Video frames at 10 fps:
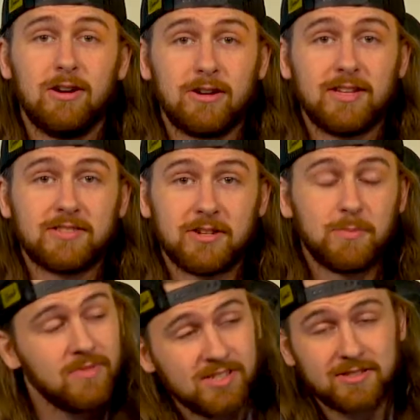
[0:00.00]
All right,
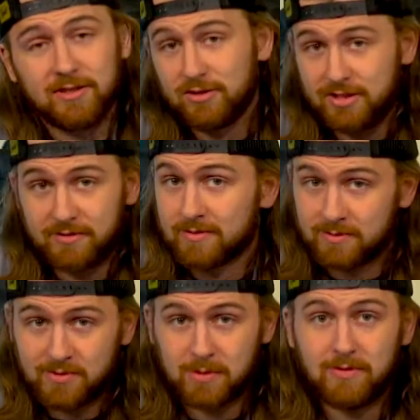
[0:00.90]
so this is a little different
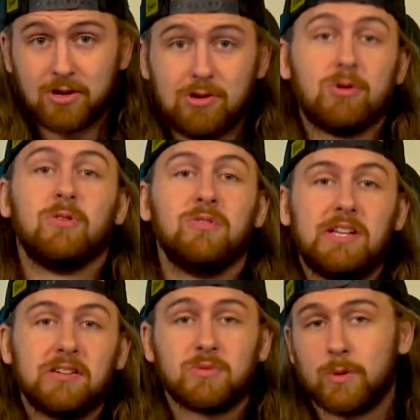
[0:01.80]
from some of our normal
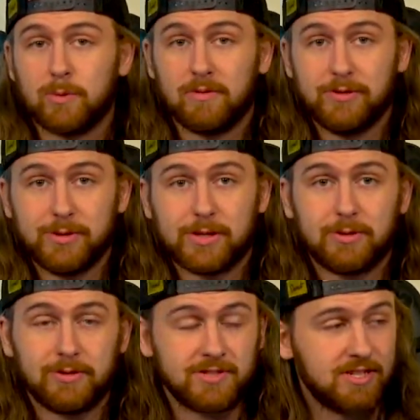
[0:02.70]
videos where we're reviewing a
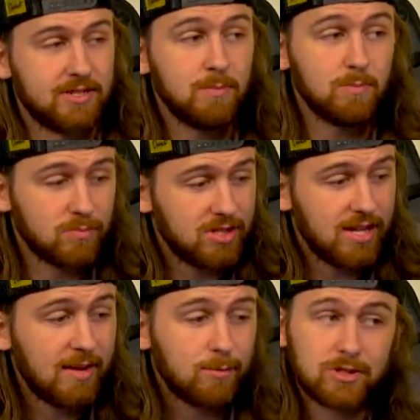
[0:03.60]
whole system.
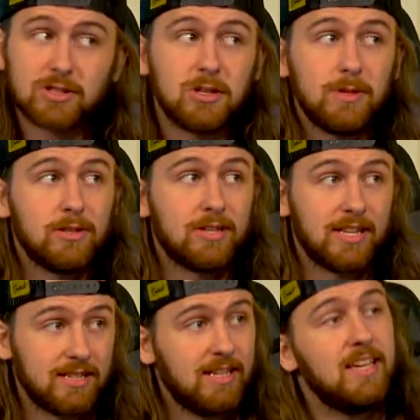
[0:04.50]
Today, we're just gonna be
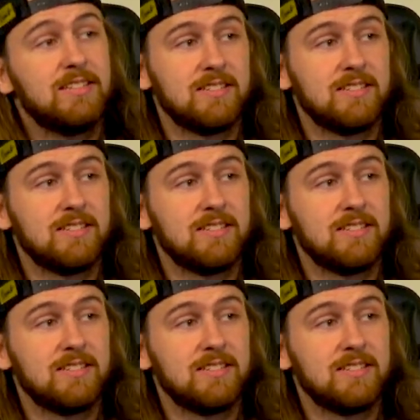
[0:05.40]
looking at the case